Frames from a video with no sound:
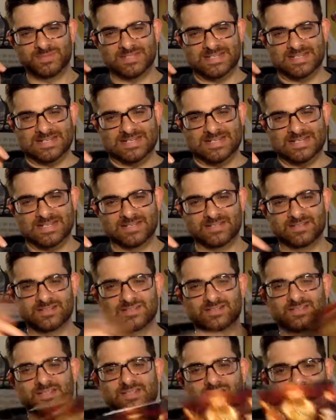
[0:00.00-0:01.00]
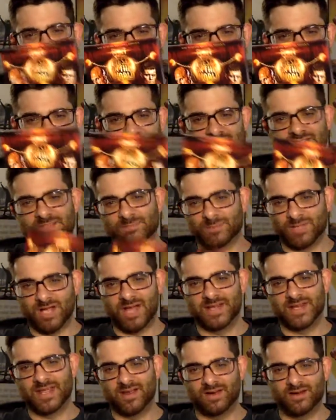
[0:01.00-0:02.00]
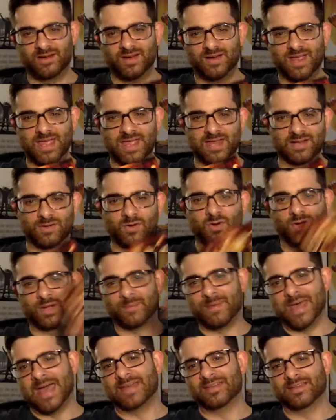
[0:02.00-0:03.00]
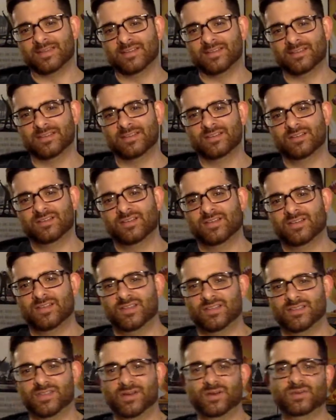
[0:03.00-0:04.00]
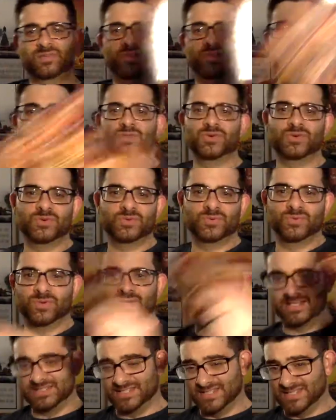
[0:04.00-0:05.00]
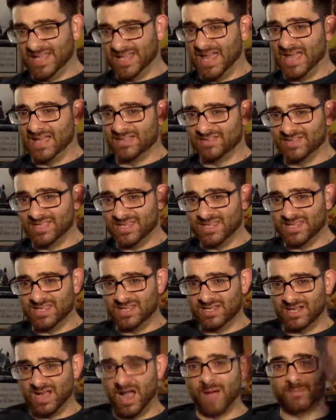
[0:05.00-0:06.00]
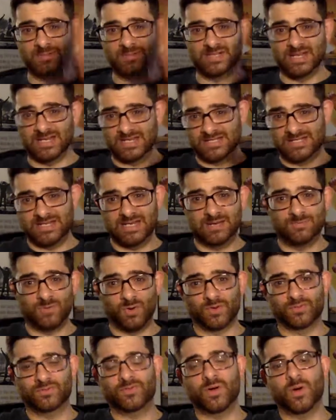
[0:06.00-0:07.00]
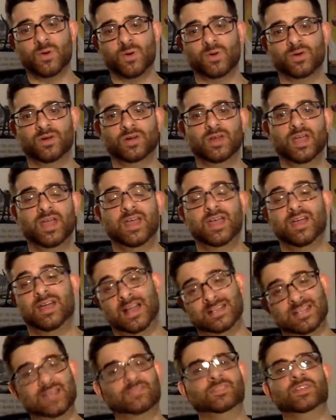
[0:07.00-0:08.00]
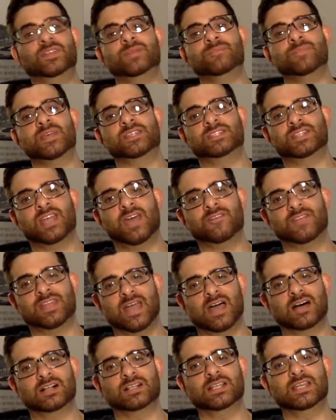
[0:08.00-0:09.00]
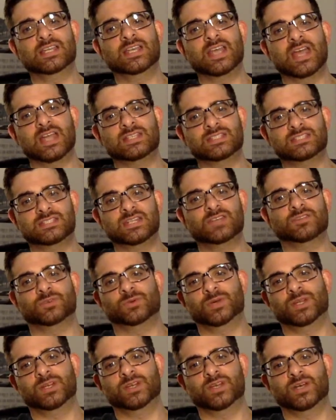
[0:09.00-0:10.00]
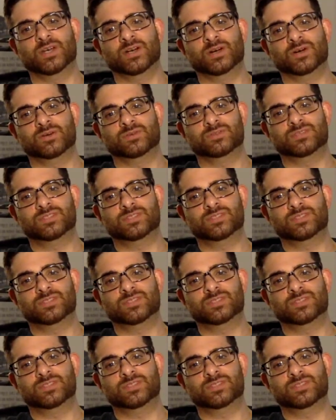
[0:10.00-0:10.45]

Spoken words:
is Ian. He's got glasses, blonde hair, and Colt Cabana. They're the new, I guess, the commentating team going forward. I definitely miss Kevin Kelly and Steve Corino.